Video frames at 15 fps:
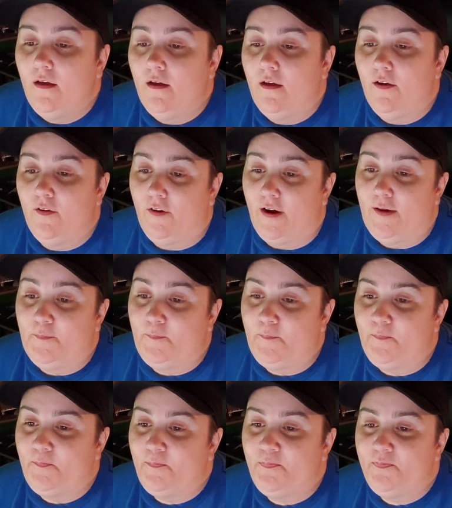All right.
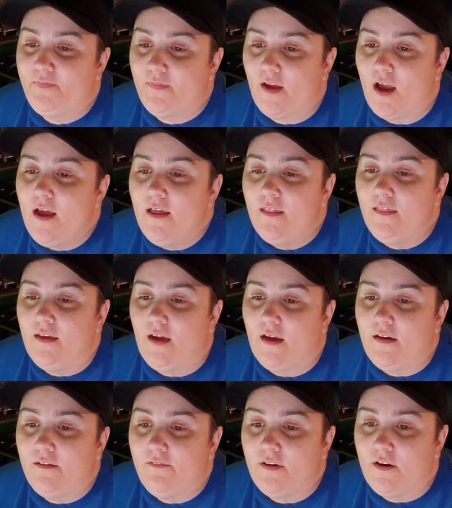The
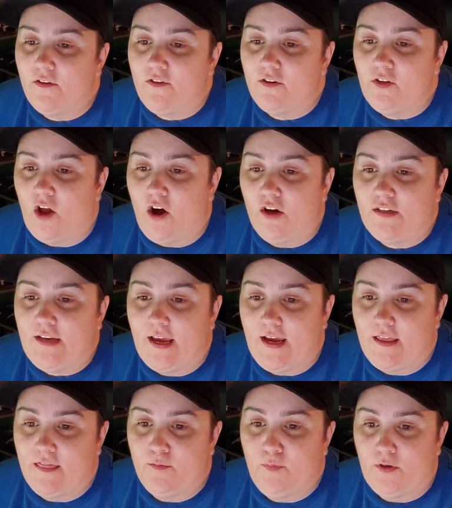end of another long day
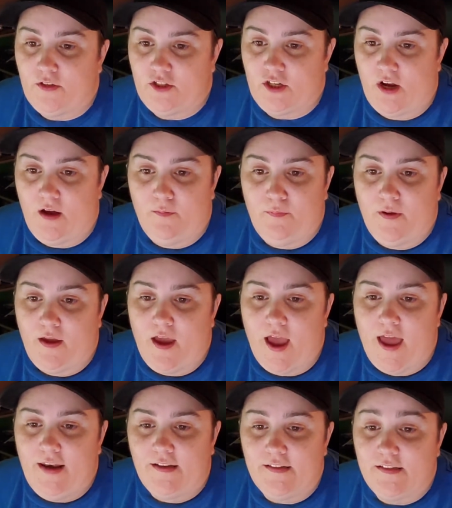at the bookshop,
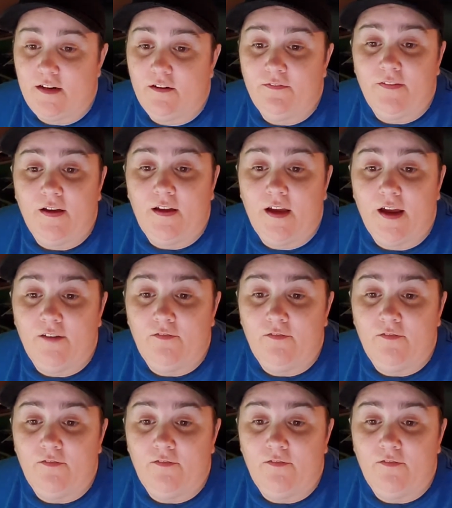and Aziraphale